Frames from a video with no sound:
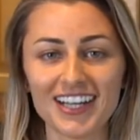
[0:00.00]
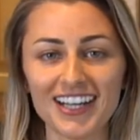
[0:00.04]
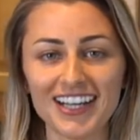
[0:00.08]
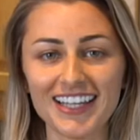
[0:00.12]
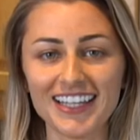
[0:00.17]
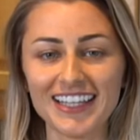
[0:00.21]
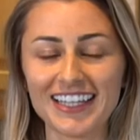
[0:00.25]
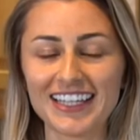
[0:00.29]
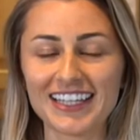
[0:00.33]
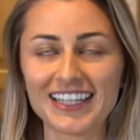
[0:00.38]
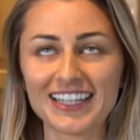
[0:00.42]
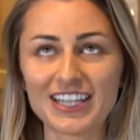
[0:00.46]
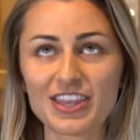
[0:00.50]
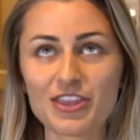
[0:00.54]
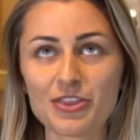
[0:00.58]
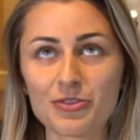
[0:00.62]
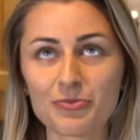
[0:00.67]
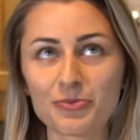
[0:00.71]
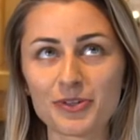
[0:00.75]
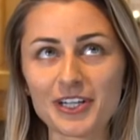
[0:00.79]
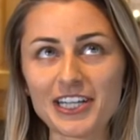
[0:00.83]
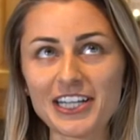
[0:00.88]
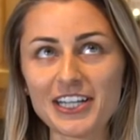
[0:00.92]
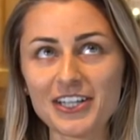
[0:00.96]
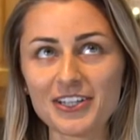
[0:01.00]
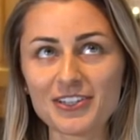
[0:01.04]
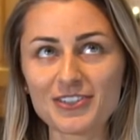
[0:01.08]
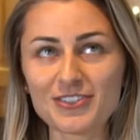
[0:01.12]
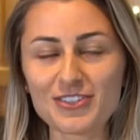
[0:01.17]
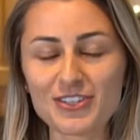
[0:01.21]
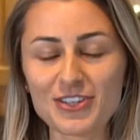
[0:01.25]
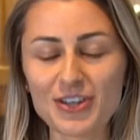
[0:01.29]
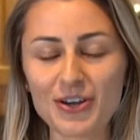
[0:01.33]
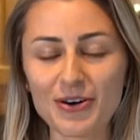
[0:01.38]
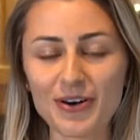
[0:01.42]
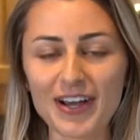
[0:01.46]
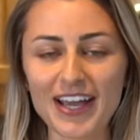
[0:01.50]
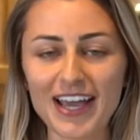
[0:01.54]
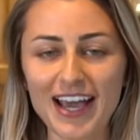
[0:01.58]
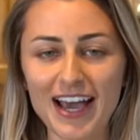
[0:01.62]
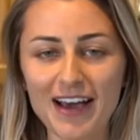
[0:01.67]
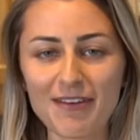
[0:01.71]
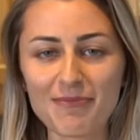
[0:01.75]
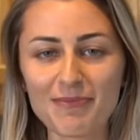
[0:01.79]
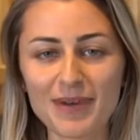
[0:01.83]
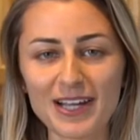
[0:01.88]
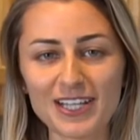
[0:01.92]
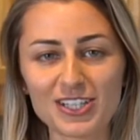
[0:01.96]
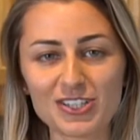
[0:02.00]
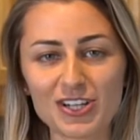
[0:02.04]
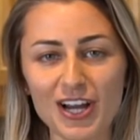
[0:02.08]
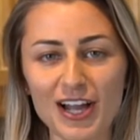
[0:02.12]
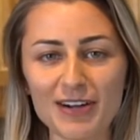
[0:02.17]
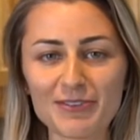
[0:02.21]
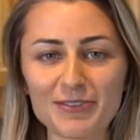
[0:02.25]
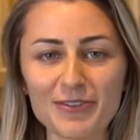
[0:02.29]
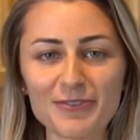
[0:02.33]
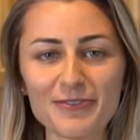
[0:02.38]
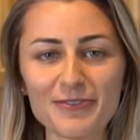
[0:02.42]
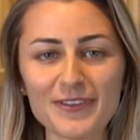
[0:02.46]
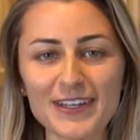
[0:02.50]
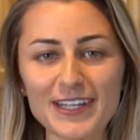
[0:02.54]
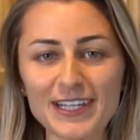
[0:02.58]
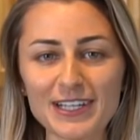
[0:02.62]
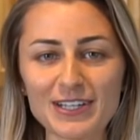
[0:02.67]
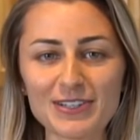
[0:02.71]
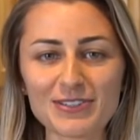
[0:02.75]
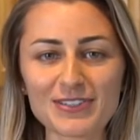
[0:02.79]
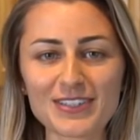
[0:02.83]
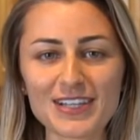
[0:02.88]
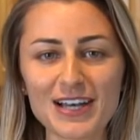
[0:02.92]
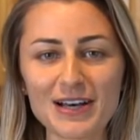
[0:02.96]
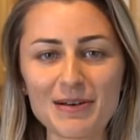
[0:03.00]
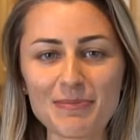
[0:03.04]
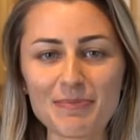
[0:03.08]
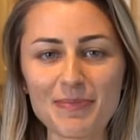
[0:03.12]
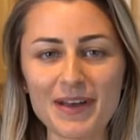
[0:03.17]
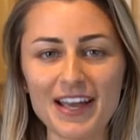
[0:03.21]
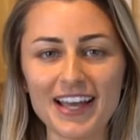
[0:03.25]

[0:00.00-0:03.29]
I think 3 years ago I have my travel videos up,